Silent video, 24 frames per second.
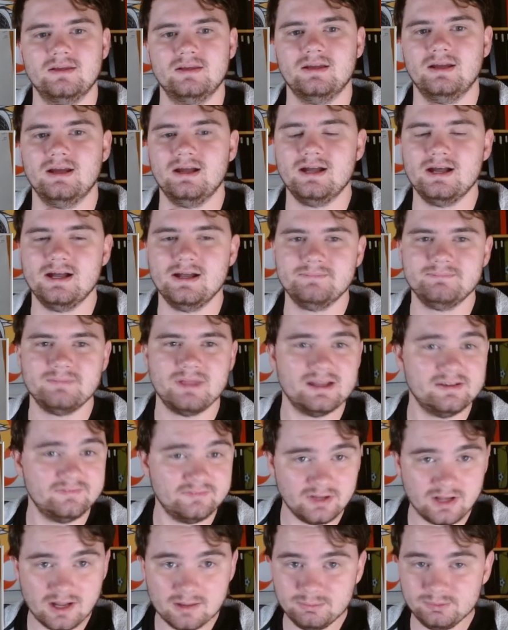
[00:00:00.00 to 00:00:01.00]
I
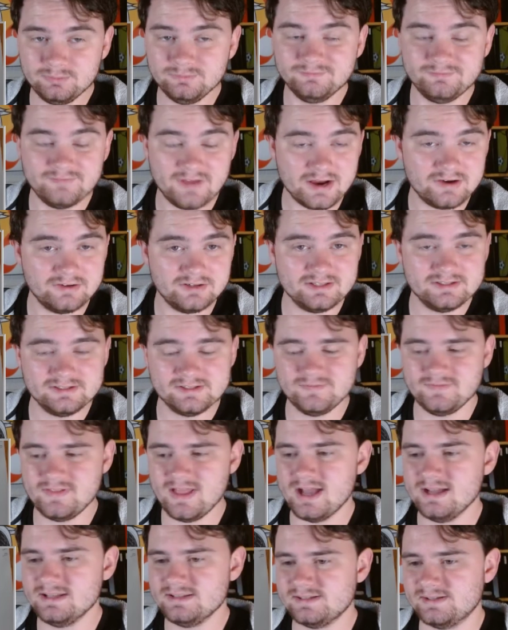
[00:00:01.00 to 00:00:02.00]
have a couple variants of
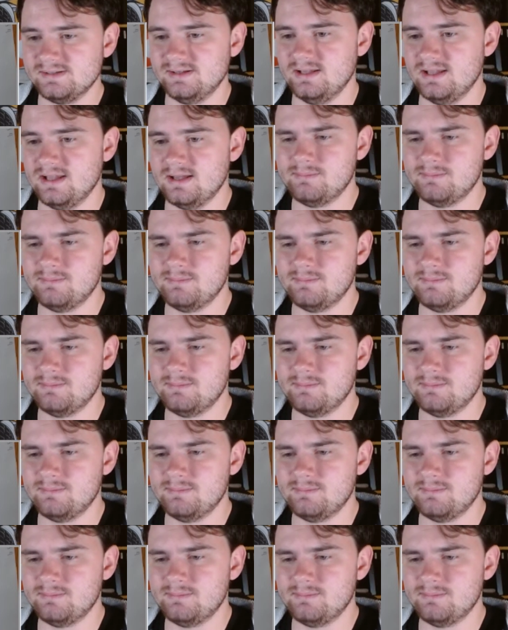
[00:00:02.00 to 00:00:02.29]
that.